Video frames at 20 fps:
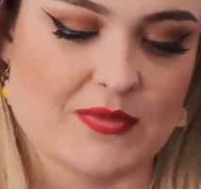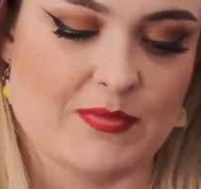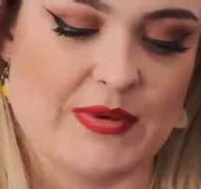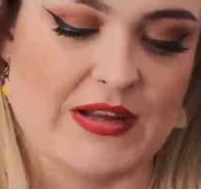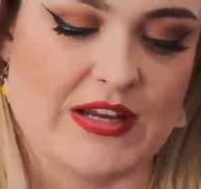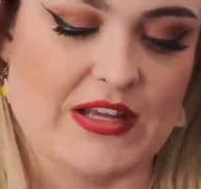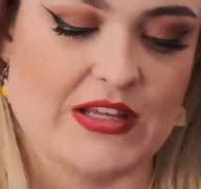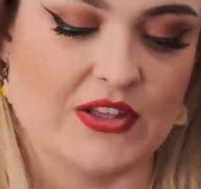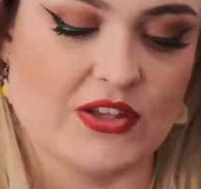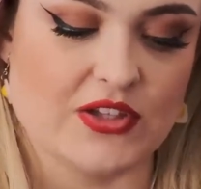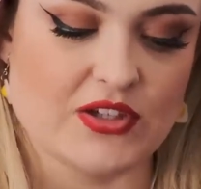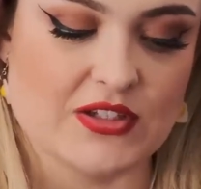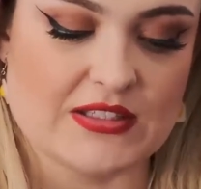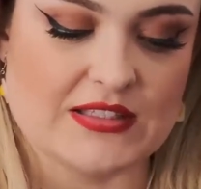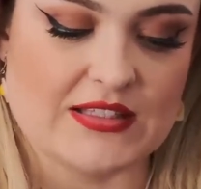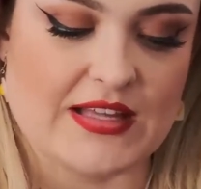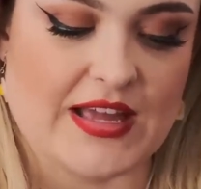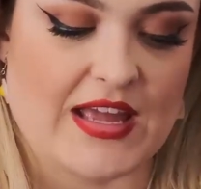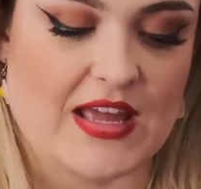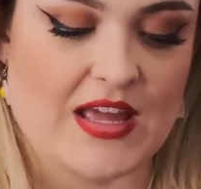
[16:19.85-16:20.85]
But it
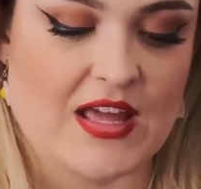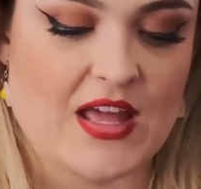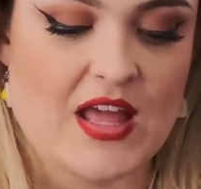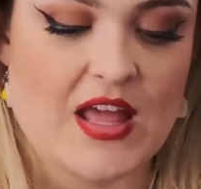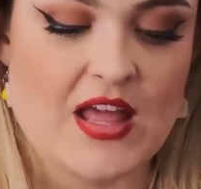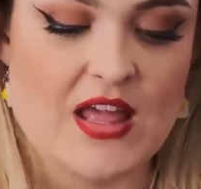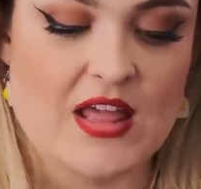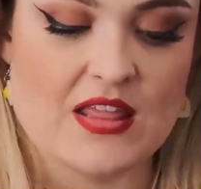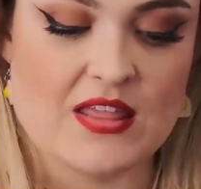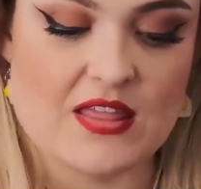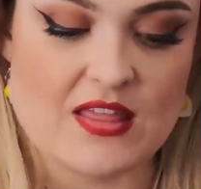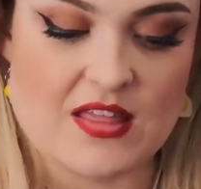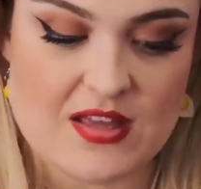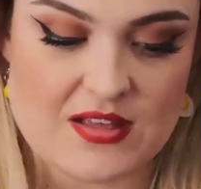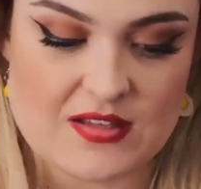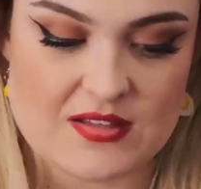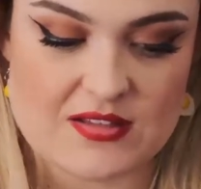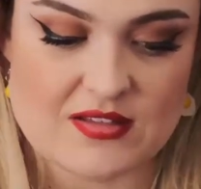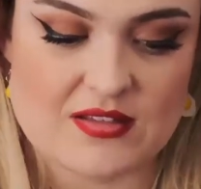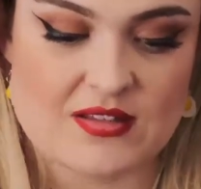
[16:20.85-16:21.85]
looks like
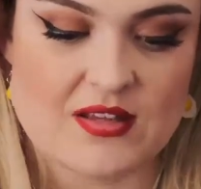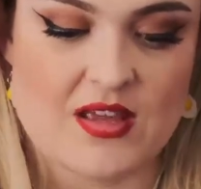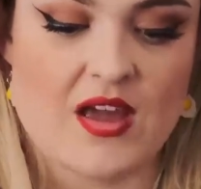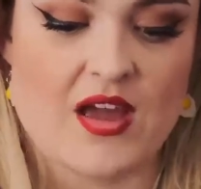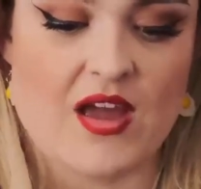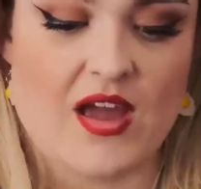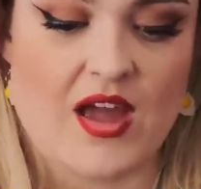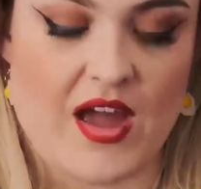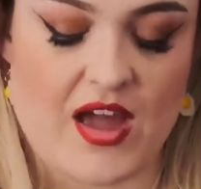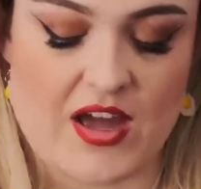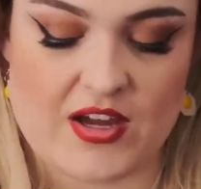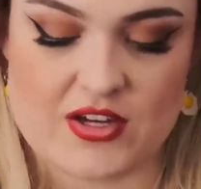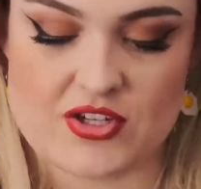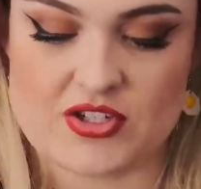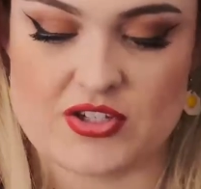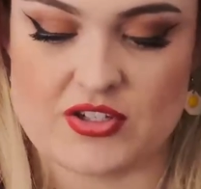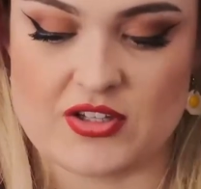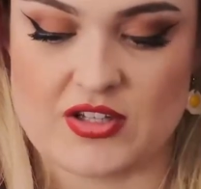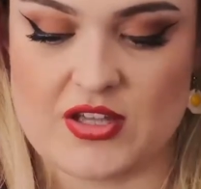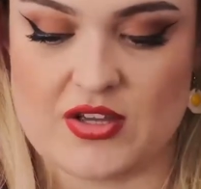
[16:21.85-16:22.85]
this
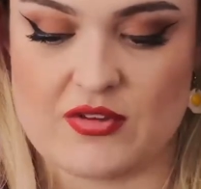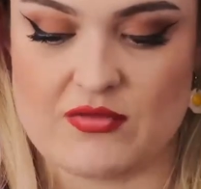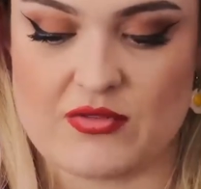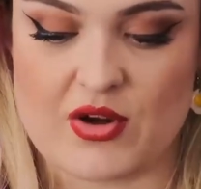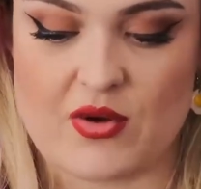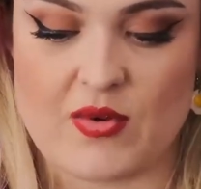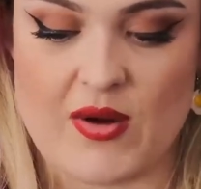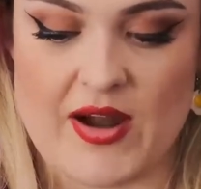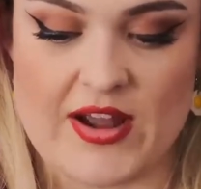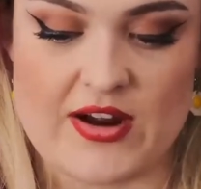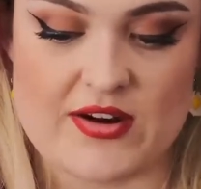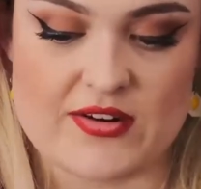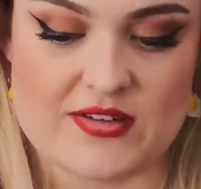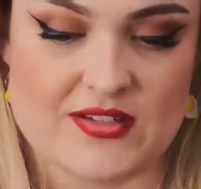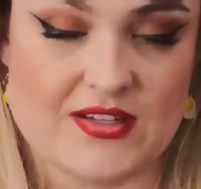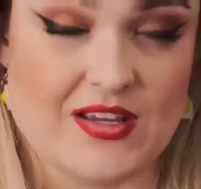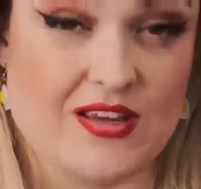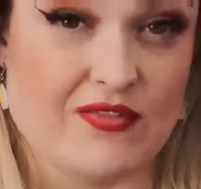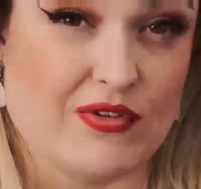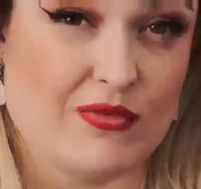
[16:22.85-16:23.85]
actually
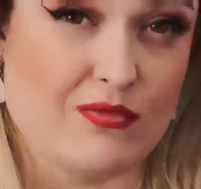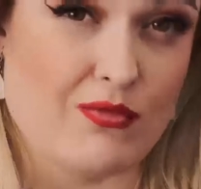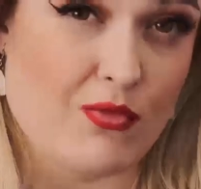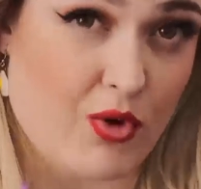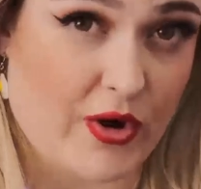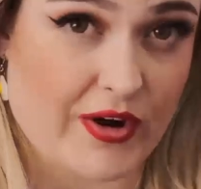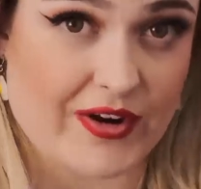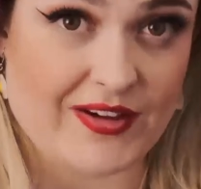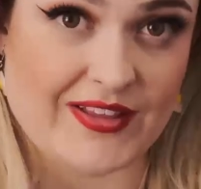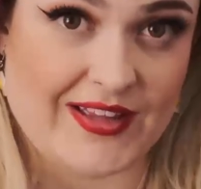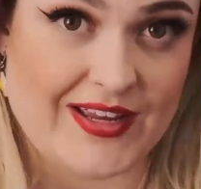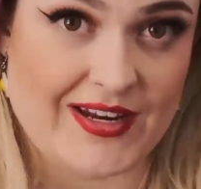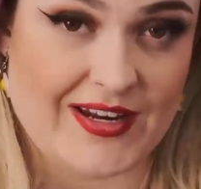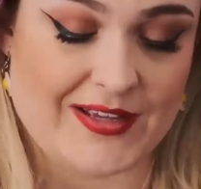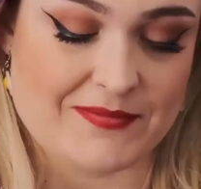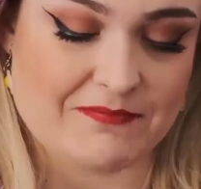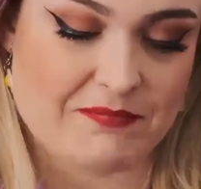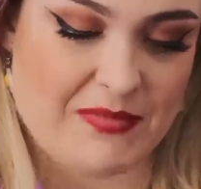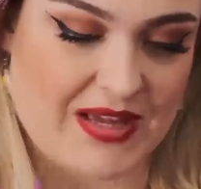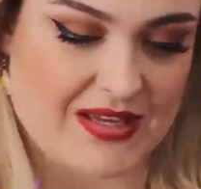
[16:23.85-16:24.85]
requires even more
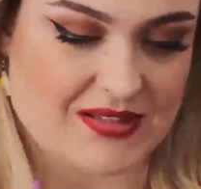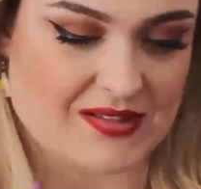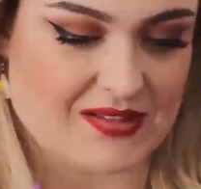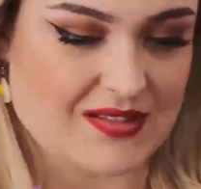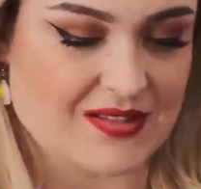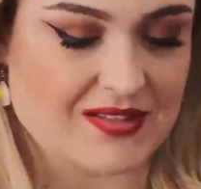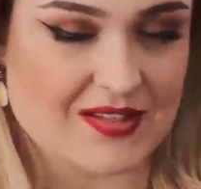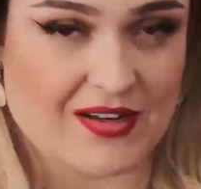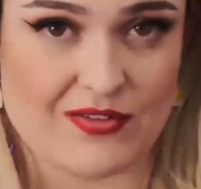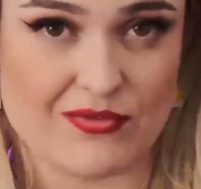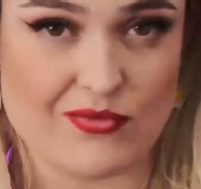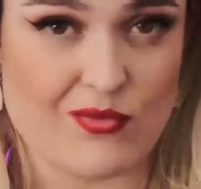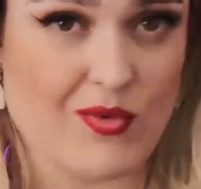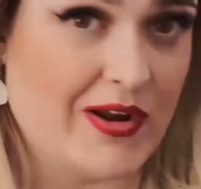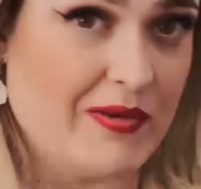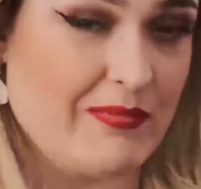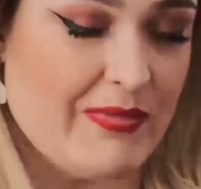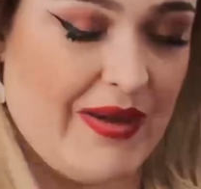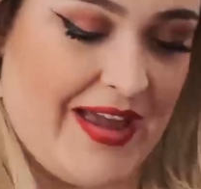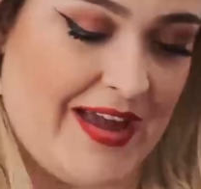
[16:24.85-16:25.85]
cleaning, because instead of
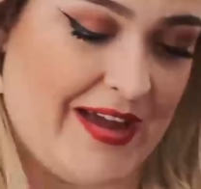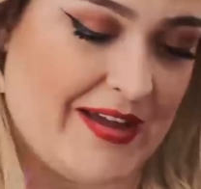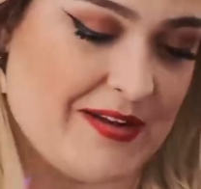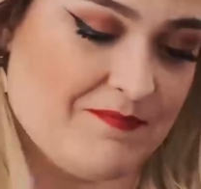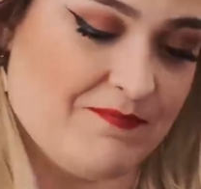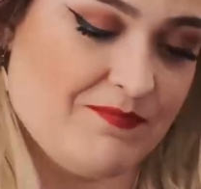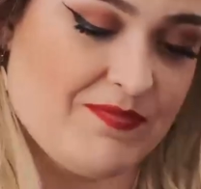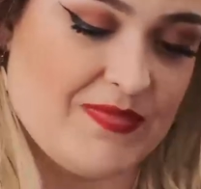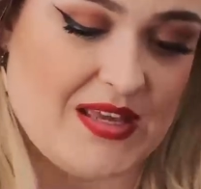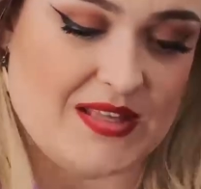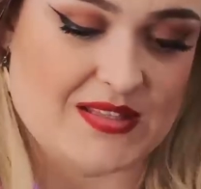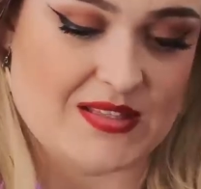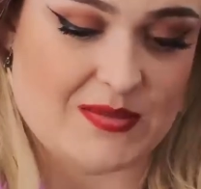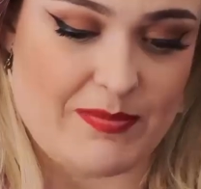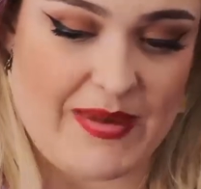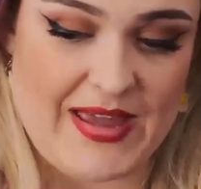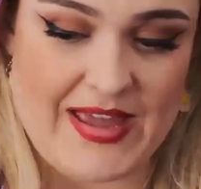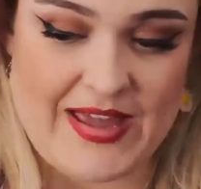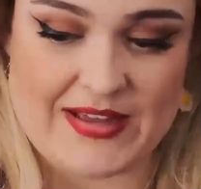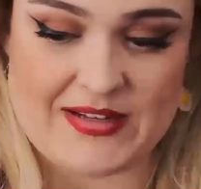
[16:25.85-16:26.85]
one pan, it's
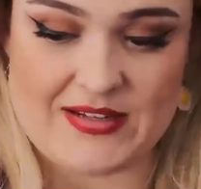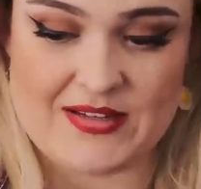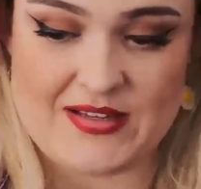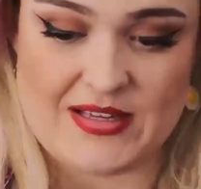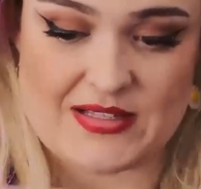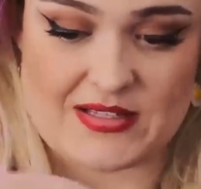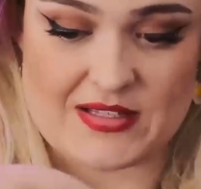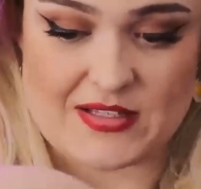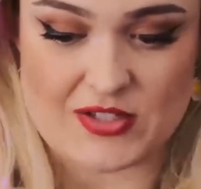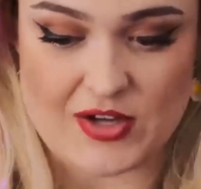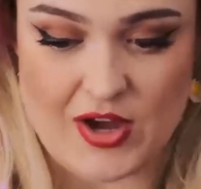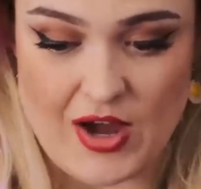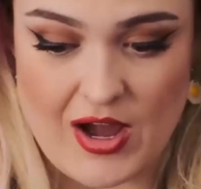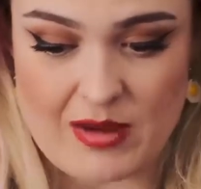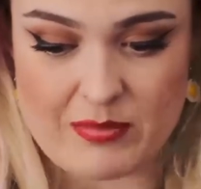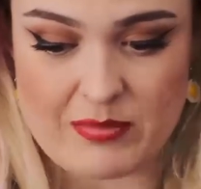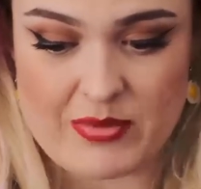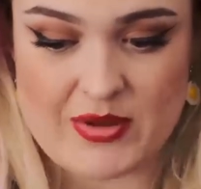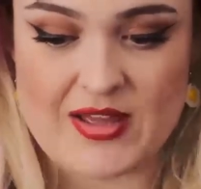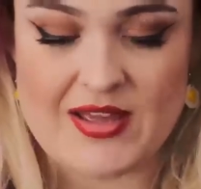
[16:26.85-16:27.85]
a
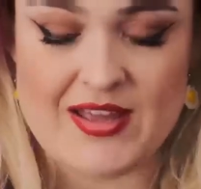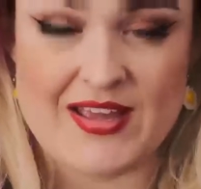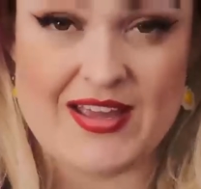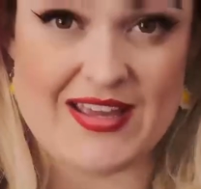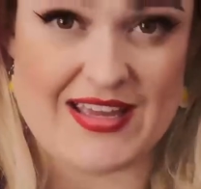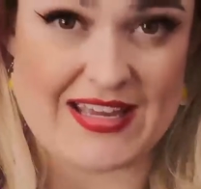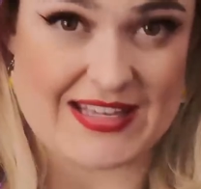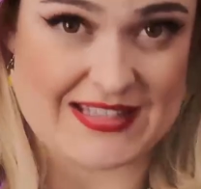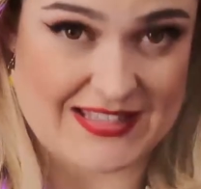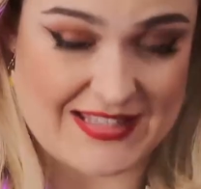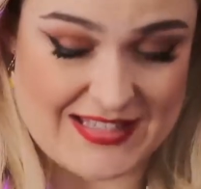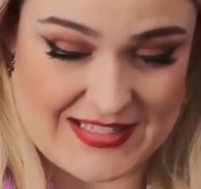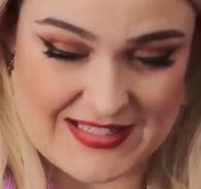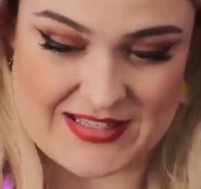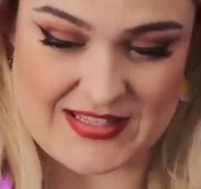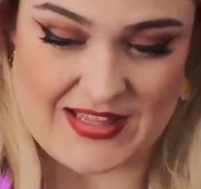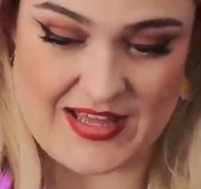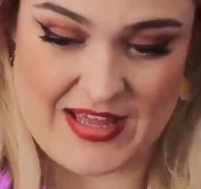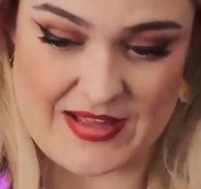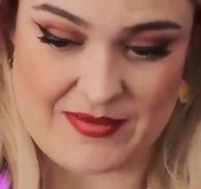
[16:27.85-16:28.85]
top, it's
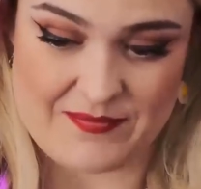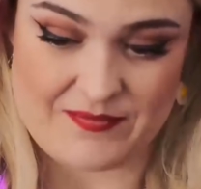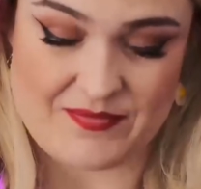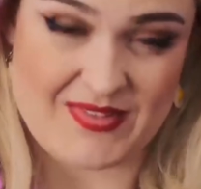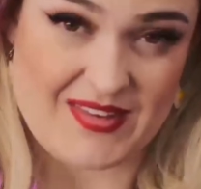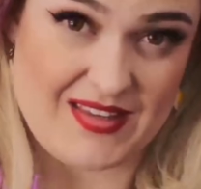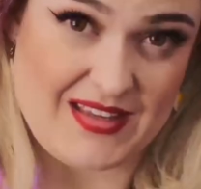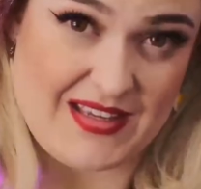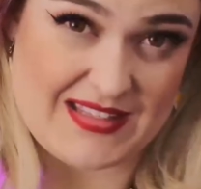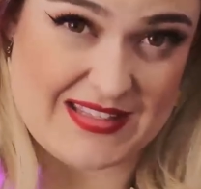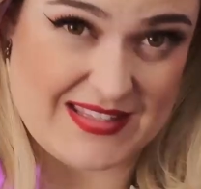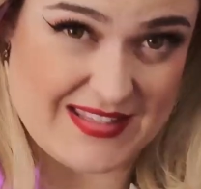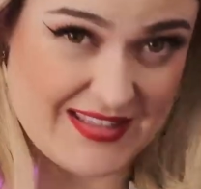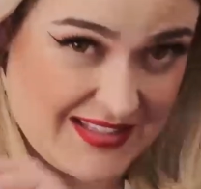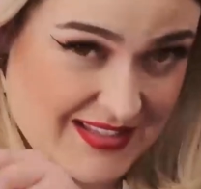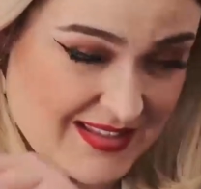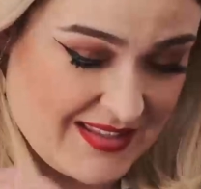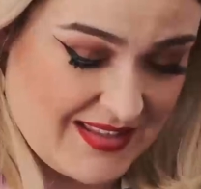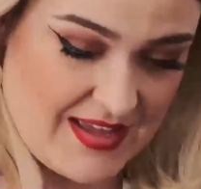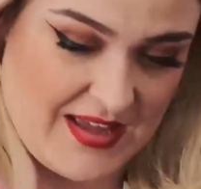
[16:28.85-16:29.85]
this thing, it's
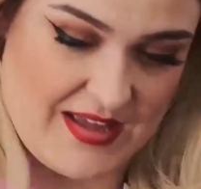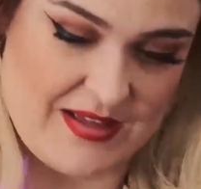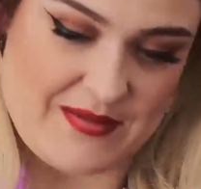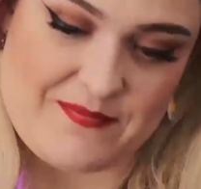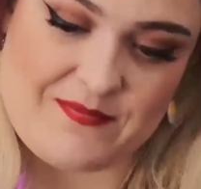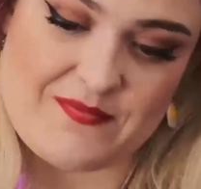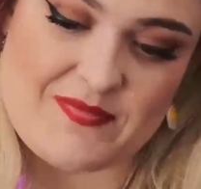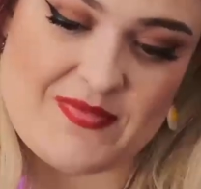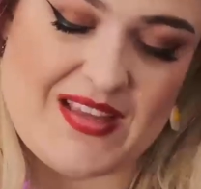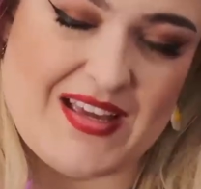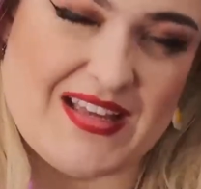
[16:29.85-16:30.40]
this thing.